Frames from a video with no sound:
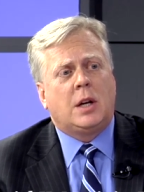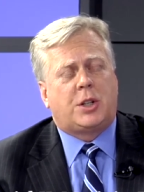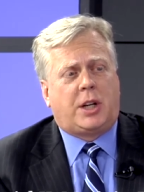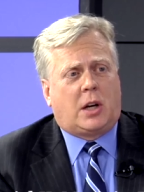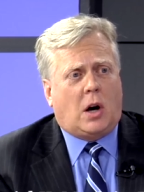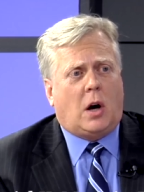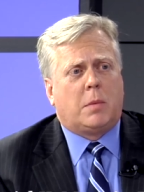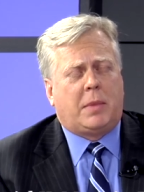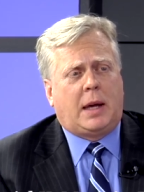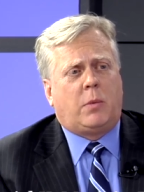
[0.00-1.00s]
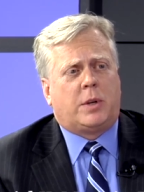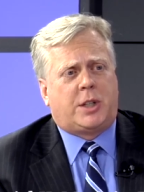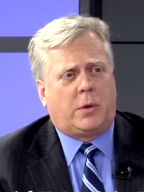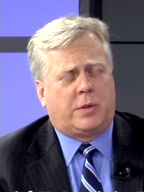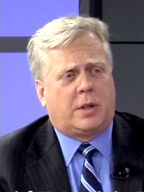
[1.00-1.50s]
She called me when
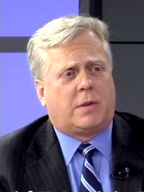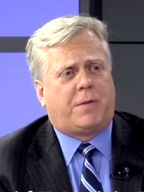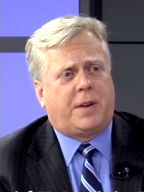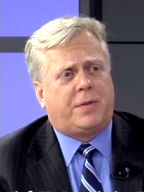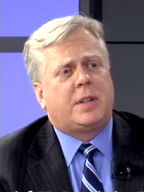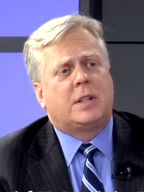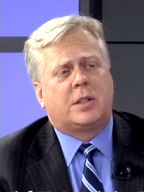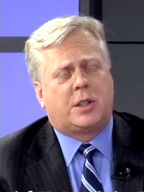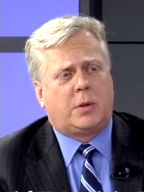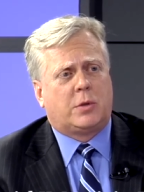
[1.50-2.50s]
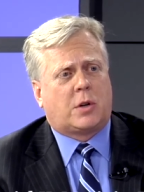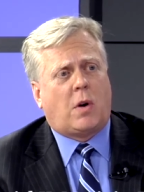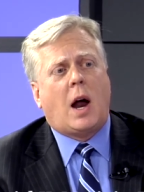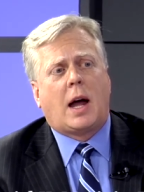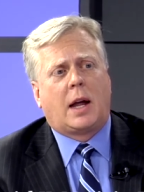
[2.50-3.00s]
she was in her 50s and she was
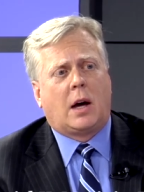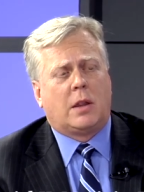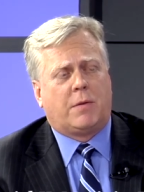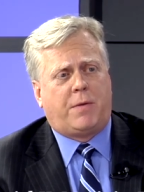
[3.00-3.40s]
crying on the